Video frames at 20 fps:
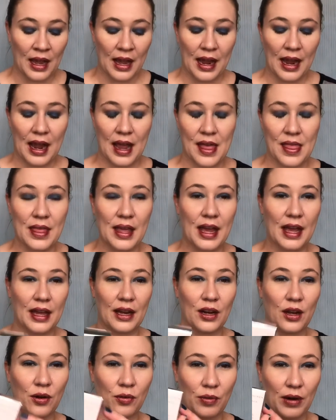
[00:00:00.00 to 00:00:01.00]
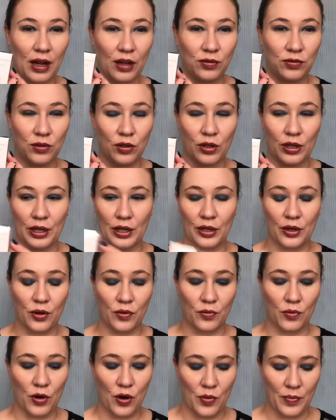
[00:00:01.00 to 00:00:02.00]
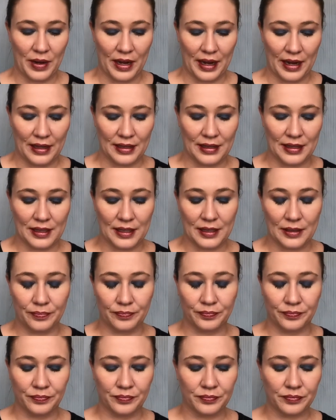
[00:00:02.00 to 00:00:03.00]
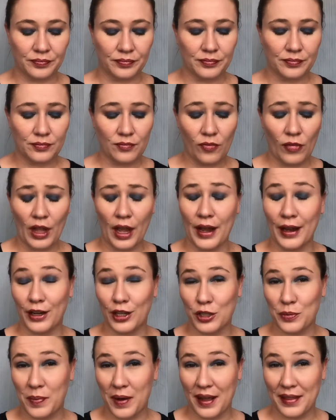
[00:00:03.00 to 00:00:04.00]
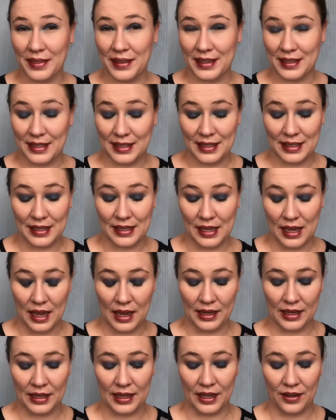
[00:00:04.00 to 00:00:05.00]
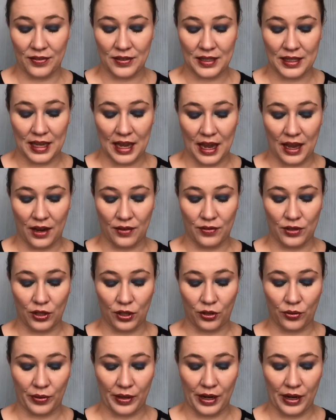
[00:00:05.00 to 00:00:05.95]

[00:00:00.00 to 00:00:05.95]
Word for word: And then Ralph Lauren Romance. I just bought this gift set of the three